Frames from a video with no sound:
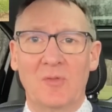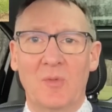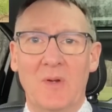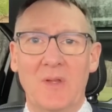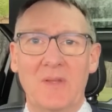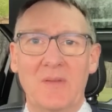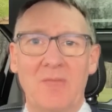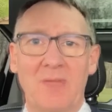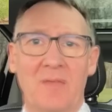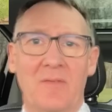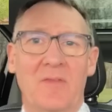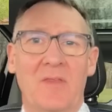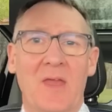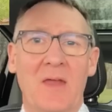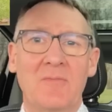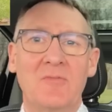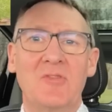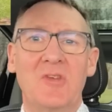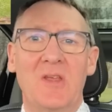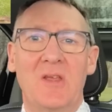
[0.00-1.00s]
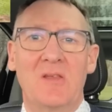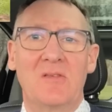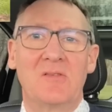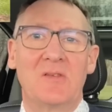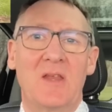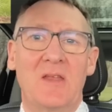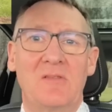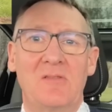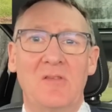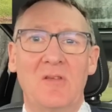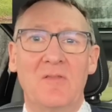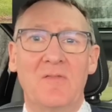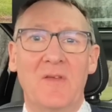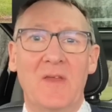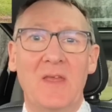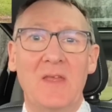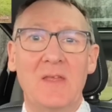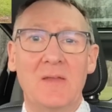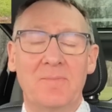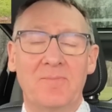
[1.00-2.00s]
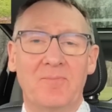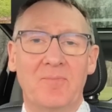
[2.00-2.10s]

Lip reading: one, the MG is an SUV.